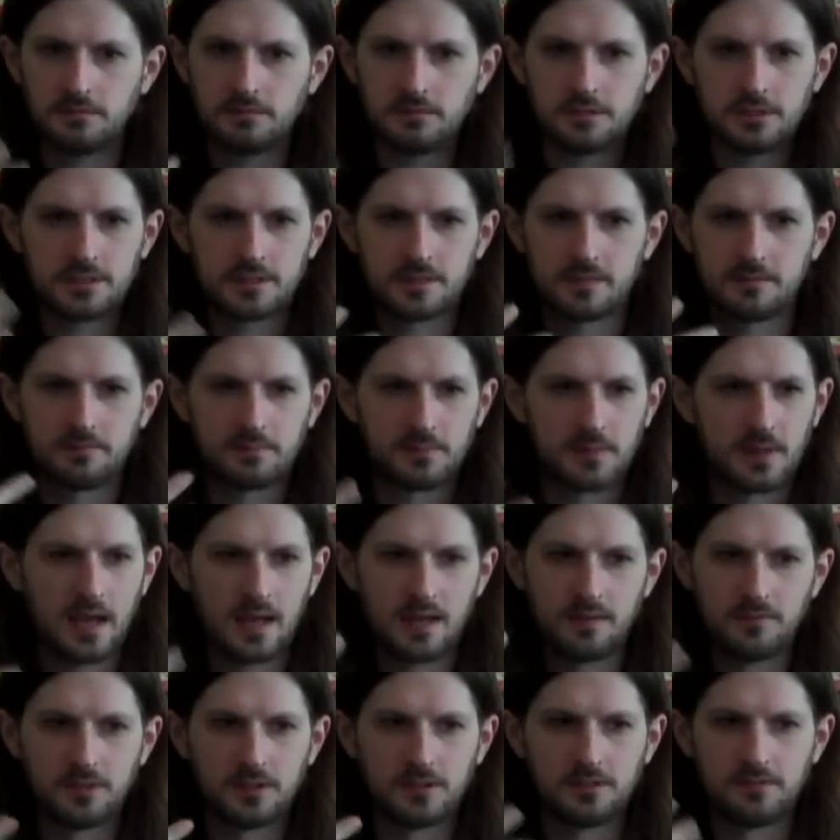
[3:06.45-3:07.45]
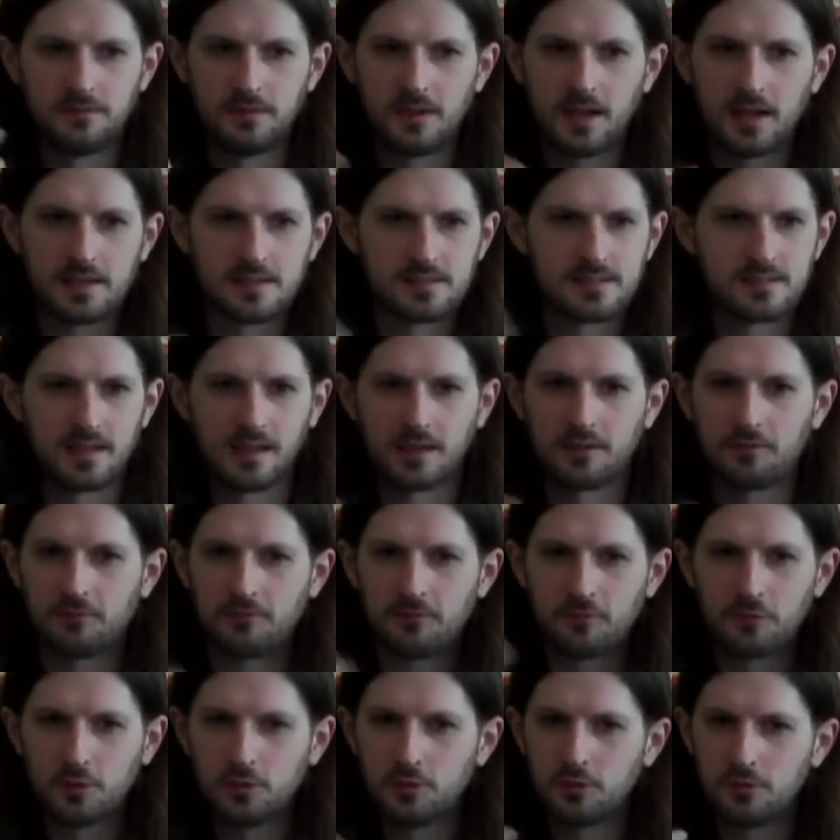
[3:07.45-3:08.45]
just a kind of a nice like
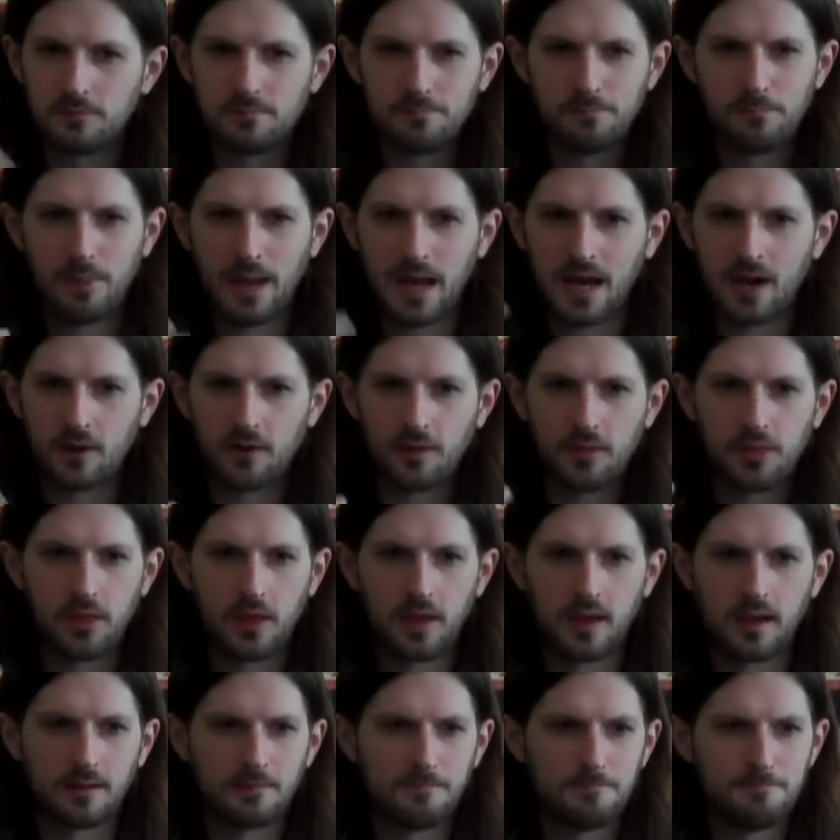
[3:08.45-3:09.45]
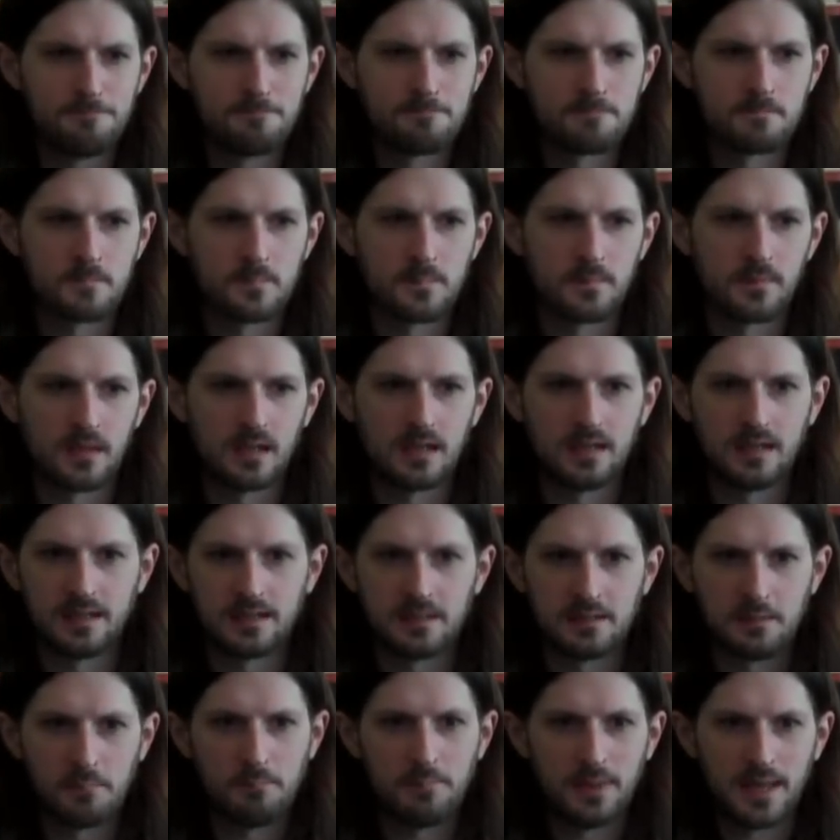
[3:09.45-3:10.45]
fruit pear thing
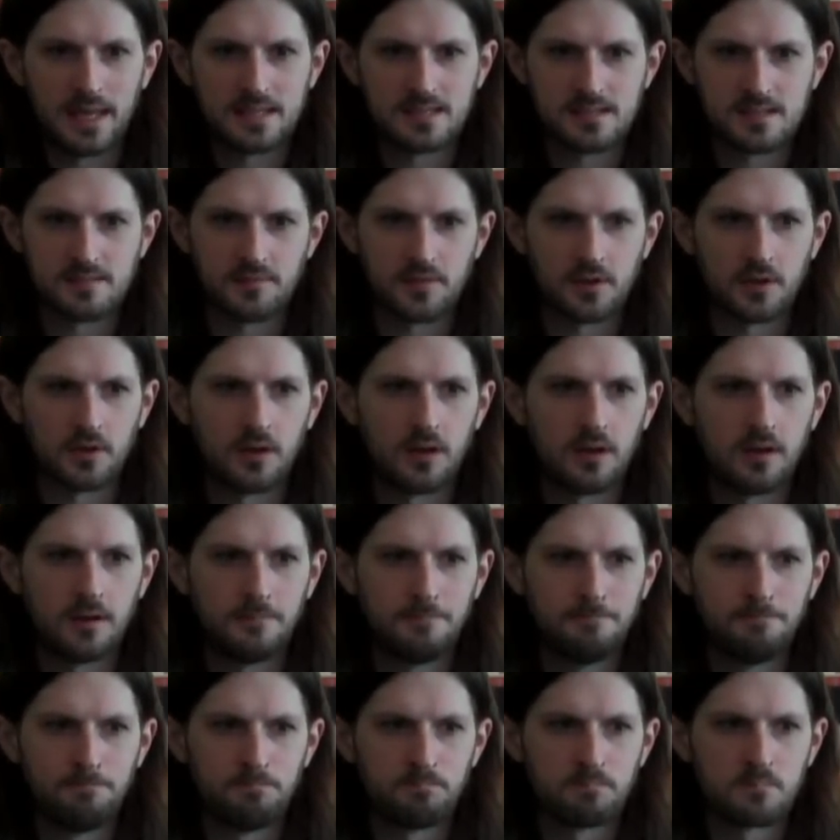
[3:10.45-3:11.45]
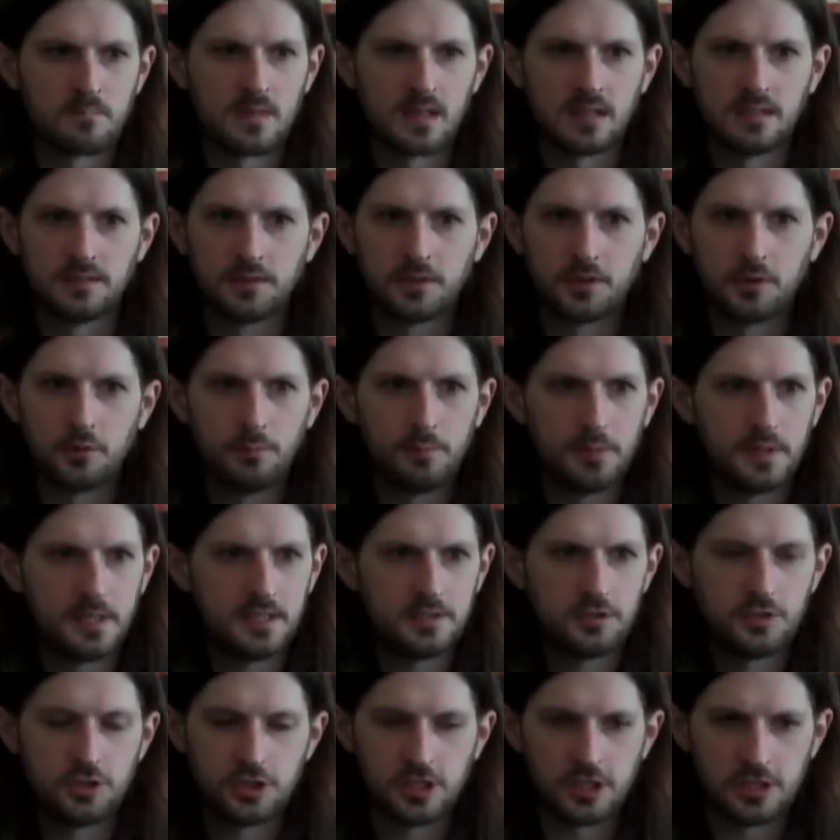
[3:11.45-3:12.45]
at the base of it all. A little bit
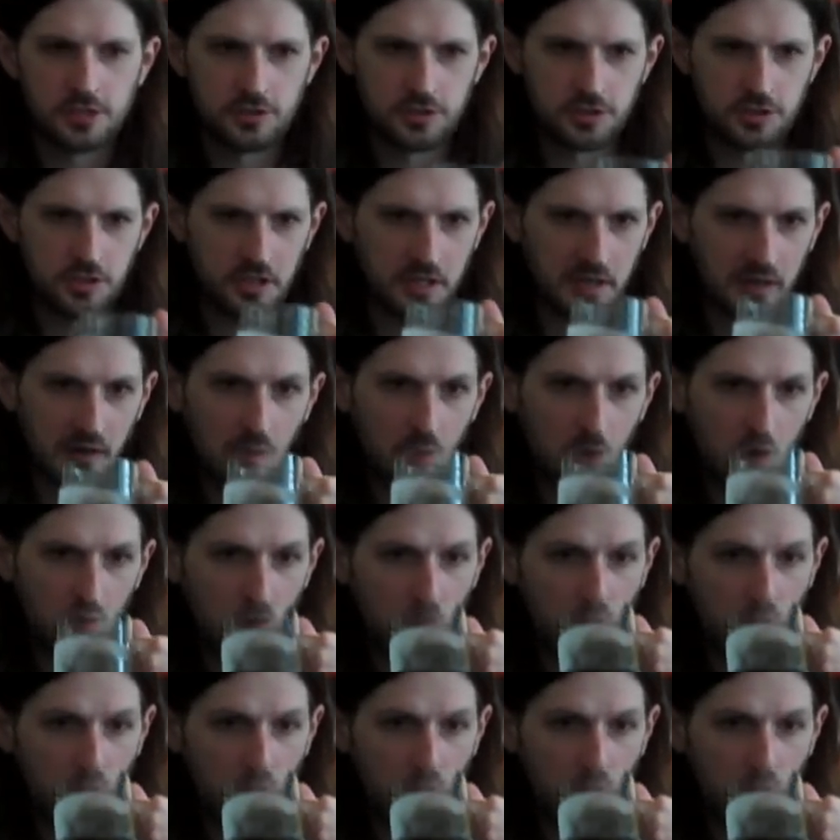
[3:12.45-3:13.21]
of ginger.